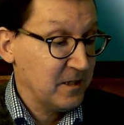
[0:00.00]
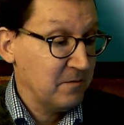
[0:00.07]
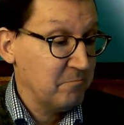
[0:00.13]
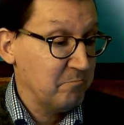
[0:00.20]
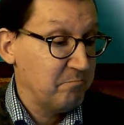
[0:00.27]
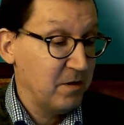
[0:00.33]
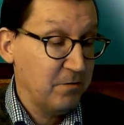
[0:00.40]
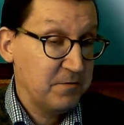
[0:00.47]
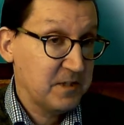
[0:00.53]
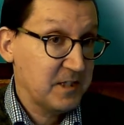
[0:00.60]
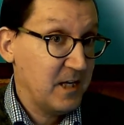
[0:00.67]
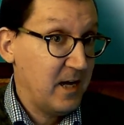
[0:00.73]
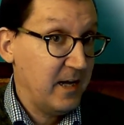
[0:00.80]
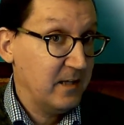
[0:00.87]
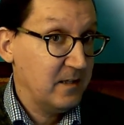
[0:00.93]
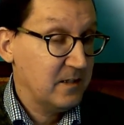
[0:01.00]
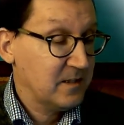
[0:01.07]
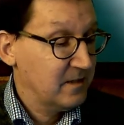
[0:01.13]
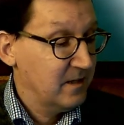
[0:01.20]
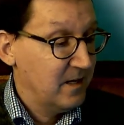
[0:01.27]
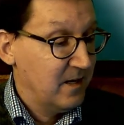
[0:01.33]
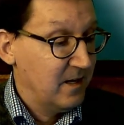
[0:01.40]
on both sides,
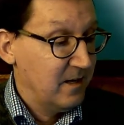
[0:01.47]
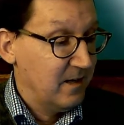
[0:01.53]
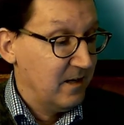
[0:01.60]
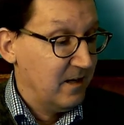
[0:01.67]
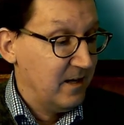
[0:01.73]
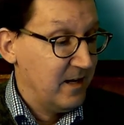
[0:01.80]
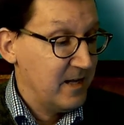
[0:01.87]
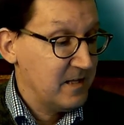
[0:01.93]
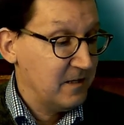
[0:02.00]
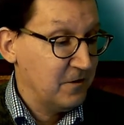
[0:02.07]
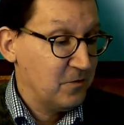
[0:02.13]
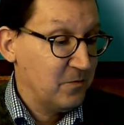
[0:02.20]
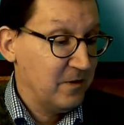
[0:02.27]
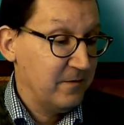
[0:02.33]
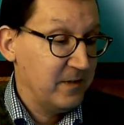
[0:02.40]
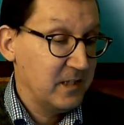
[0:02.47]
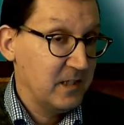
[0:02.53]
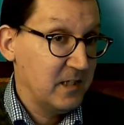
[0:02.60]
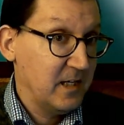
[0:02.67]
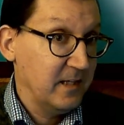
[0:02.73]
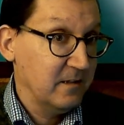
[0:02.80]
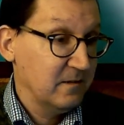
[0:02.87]
and then a 12 and a
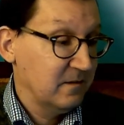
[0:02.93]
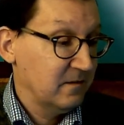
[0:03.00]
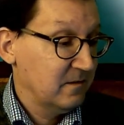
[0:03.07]
9.